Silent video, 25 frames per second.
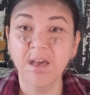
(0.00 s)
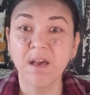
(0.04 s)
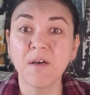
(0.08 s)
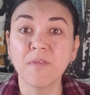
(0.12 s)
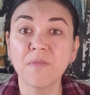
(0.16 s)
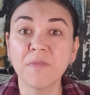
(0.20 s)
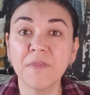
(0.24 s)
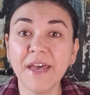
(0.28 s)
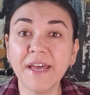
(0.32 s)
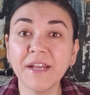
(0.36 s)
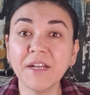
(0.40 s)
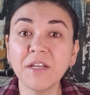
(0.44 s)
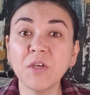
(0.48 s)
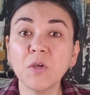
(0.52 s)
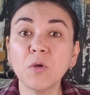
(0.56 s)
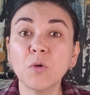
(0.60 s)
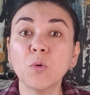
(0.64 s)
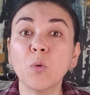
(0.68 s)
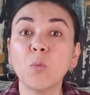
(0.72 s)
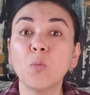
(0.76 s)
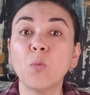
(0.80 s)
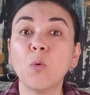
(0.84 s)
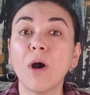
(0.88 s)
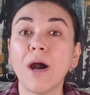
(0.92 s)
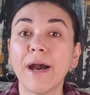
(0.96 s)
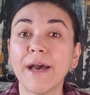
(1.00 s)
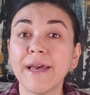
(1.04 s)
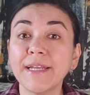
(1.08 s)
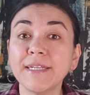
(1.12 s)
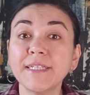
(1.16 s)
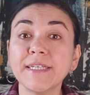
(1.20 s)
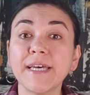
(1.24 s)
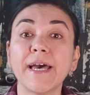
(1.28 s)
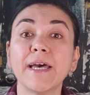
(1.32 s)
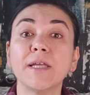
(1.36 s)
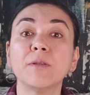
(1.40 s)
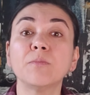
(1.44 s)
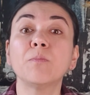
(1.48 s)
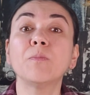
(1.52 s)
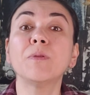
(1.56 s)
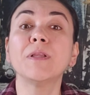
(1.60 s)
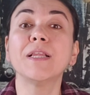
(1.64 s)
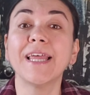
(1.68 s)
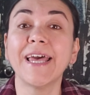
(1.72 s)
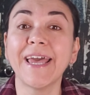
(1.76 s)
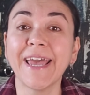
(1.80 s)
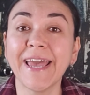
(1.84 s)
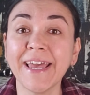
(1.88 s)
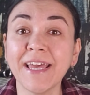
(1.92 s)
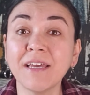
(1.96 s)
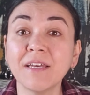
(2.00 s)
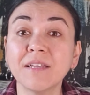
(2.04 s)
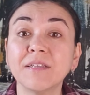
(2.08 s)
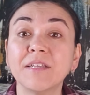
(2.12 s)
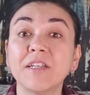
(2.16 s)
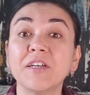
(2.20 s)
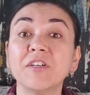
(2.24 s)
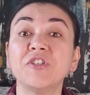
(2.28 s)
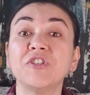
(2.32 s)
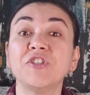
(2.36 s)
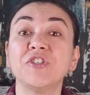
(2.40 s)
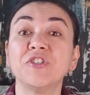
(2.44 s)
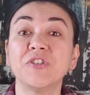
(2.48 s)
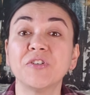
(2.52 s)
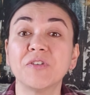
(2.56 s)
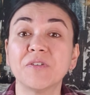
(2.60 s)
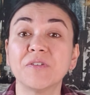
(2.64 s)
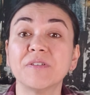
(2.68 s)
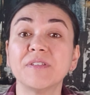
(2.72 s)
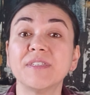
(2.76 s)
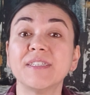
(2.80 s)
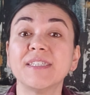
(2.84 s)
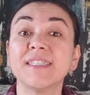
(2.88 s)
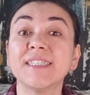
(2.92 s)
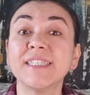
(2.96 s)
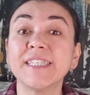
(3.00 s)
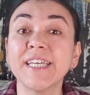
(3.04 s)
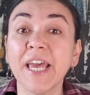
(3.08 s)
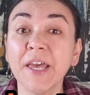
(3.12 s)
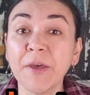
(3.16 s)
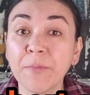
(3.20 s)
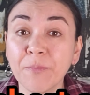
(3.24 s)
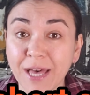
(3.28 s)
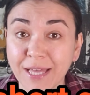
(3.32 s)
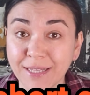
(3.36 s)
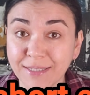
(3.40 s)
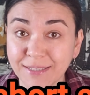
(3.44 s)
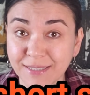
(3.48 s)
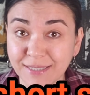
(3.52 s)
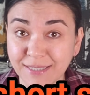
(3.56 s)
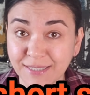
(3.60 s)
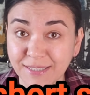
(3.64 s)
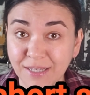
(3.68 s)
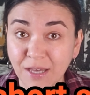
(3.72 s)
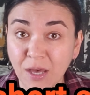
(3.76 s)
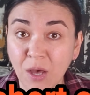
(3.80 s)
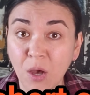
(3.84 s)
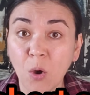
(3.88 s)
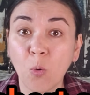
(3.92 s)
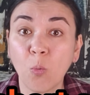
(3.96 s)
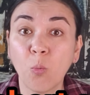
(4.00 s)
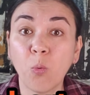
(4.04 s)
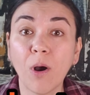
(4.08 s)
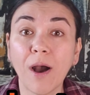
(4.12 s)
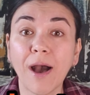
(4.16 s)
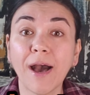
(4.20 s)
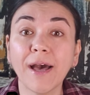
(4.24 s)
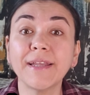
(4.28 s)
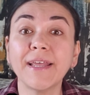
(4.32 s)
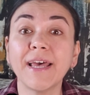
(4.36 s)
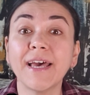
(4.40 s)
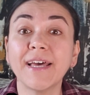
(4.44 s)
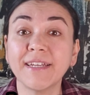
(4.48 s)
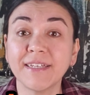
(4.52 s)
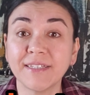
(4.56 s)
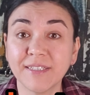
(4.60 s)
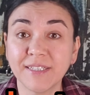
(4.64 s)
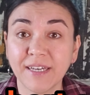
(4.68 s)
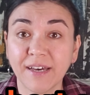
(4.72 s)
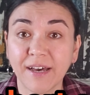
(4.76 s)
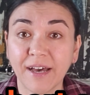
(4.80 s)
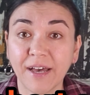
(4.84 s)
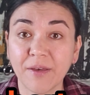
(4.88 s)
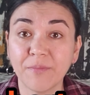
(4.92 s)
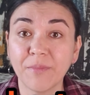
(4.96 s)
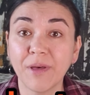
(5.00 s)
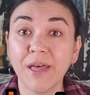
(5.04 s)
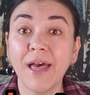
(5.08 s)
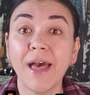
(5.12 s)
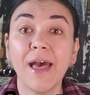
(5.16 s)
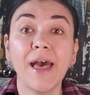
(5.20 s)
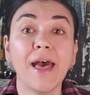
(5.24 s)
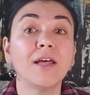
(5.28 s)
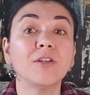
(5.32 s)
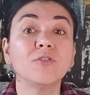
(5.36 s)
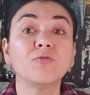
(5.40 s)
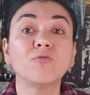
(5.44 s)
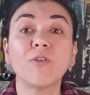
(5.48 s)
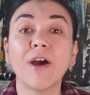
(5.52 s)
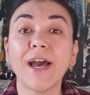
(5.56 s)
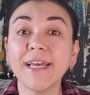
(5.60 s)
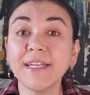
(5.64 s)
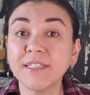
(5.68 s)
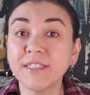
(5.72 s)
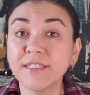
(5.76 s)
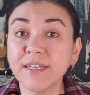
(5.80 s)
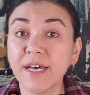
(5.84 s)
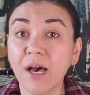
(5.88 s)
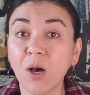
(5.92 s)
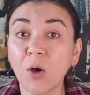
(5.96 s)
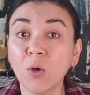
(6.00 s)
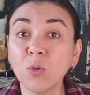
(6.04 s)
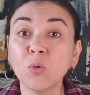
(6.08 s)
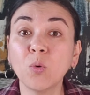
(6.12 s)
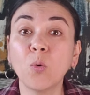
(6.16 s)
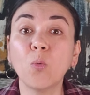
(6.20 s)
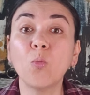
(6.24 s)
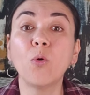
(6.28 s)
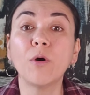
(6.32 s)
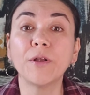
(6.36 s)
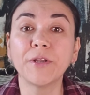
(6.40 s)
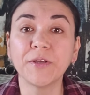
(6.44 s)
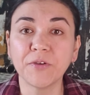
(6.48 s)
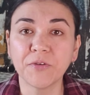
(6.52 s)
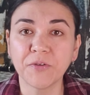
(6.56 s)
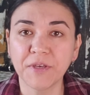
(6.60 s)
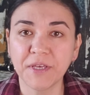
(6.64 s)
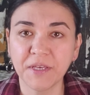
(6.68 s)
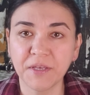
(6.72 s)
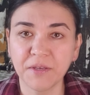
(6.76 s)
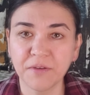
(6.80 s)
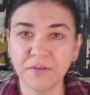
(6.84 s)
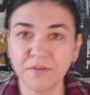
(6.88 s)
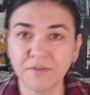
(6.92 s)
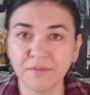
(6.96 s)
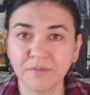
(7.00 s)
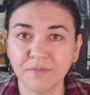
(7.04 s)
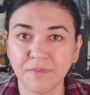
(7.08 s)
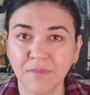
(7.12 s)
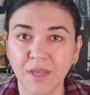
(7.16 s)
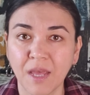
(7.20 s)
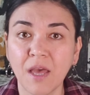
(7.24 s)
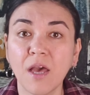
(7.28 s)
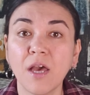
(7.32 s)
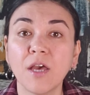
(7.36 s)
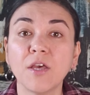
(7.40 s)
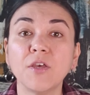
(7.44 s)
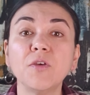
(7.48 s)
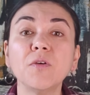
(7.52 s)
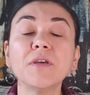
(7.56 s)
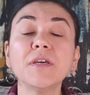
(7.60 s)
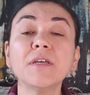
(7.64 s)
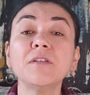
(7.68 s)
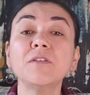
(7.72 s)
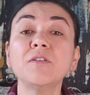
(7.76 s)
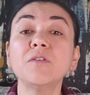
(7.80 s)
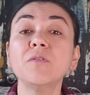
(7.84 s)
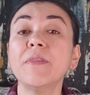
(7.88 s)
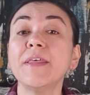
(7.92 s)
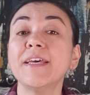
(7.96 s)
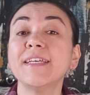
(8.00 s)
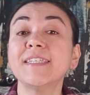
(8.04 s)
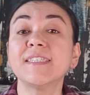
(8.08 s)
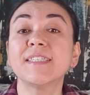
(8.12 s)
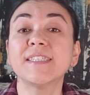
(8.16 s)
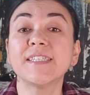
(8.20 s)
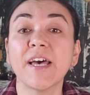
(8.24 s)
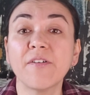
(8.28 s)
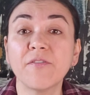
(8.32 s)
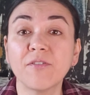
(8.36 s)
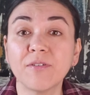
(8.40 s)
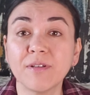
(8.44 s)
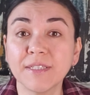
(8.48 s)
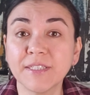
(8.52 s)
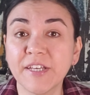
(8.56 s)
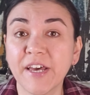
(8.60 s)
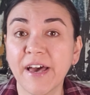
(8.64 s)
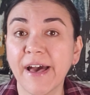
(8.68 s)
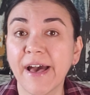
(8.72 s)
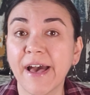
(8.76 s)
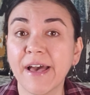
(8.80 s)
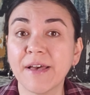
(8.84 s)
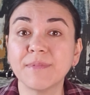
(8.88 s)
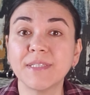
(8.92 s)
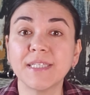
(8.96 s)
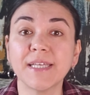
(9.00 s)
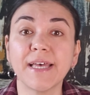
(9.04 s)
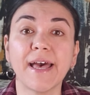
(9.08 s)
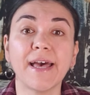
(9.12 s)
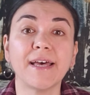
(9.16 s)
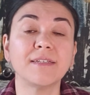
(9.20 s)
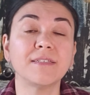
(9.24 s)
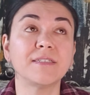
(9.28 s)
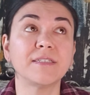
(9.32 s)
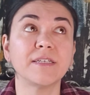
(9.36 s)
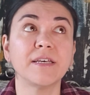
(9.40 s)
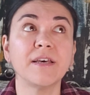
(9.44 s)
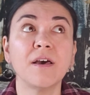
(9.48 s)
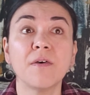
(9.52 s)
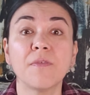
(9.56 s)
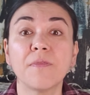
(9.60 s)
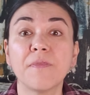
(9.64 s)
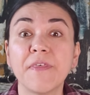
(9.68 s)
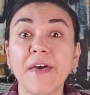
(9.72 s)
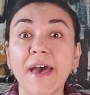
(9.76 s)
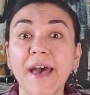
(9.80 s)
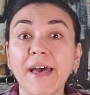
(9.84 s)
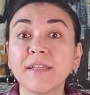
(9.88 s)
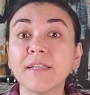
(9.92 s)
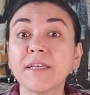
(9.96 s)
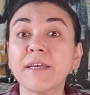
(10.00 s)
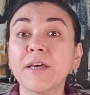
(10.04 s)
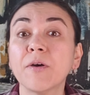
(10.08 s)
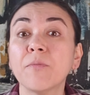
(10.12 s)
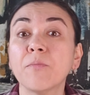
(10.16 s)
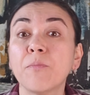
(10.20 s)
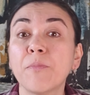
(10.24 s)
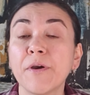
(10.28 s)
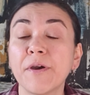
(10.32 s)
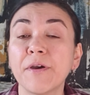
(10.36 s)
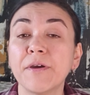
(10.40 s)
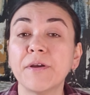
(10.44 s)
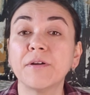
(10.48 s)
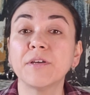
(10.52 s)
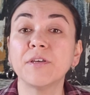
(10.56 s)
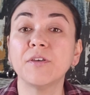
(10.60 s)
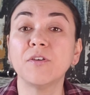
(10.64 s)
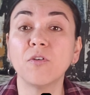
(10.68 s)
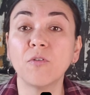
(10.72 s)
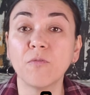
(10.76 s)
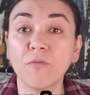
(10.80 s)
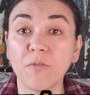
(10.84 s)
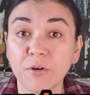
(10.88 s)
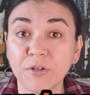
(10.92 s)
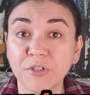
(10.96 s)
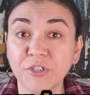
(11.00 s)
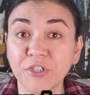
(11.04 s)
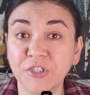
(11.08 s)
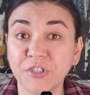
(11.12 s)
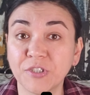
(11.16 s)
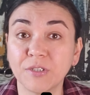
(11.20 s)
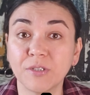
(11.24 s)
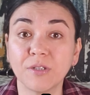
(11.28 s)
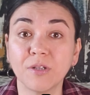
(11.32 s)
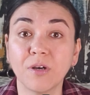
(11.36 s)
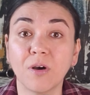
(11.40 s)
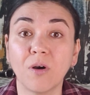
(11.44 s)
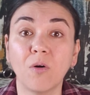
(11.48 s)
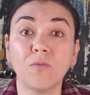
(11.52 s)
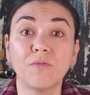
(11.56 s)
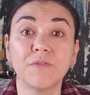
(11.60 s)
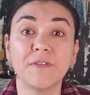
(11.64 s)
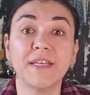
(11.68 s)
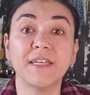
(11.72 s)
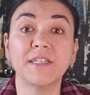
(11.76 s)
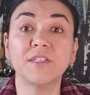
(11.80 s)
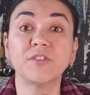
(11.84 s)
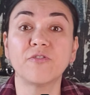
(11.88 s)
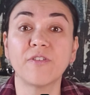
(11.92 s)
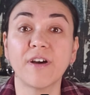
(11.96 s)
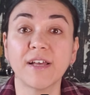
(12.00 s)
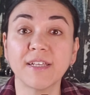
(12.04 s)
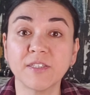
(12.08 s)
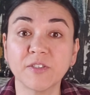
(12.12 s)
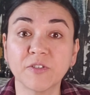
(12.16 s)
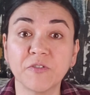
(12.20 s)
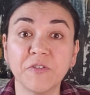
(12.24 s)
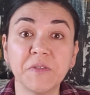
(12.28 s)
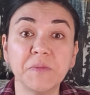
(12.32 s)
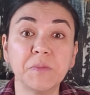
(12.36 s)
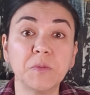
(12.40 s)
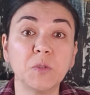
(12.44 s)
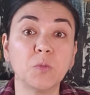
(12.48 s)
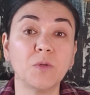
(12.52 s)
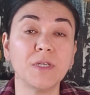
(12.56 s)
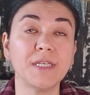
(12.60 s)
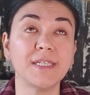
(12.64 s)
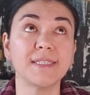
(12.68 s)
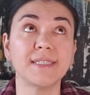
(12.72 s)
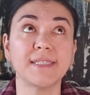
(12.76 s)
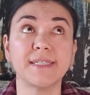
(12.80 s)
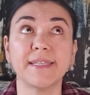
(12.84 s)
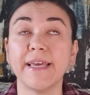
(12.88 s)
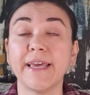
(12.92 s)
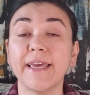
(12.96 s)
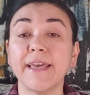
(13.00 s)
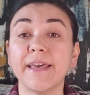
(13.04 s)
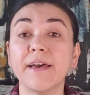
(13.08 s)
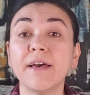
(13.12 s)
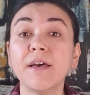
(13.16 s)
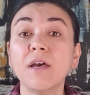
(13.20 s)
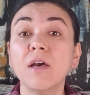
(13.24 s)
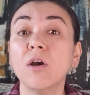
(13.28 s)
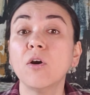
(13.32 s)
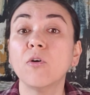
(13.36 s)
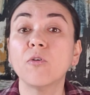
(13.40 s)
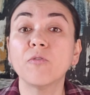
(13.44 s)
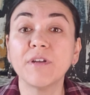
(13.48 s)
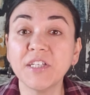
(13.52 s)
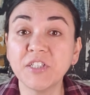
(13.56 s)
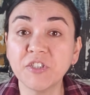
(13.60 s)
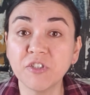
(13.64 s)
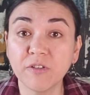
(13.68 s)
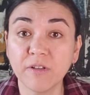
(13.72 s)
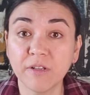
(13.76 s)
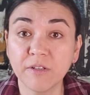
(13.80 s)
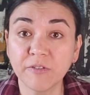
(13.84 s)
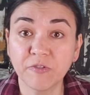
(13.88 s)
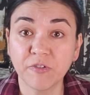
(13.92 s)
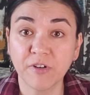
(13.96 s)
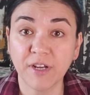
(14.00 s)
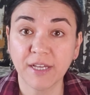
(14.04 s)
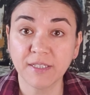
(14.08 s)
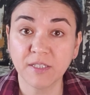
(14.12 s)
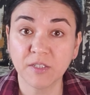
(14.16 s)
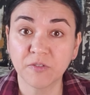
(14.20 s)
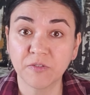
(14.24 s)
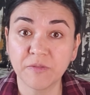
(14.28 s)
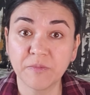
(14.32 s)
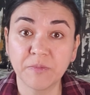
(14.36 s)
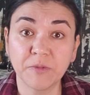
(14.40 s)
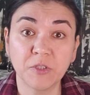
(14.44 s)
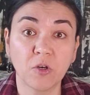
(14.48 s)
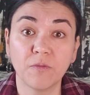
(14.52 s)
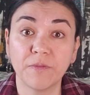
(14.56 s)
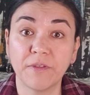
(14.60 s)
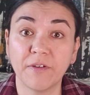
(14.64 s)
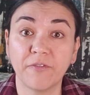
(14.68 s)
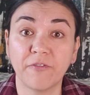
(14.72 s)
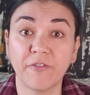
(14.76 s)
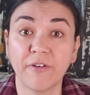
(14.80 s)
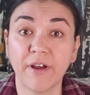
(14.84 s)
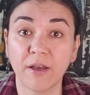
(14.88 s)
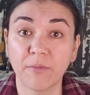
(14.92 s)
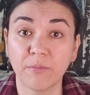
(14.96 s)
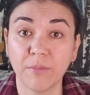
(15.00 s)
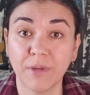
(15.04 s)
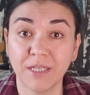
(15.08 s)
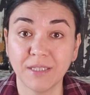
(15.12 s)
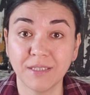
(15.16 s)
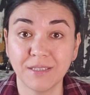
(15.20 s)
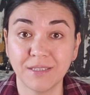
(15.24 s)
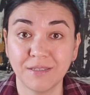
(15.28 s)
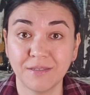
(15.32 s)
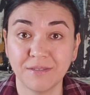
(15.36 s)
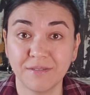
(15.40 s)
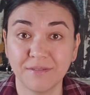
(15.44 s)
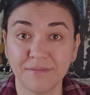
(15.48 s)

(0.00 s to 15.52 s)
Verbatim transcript: Then you rewind and play the short segments one at a time and write down what you hear. You can do this several times and then compare your version of the transcript with the original transcript of the fragment.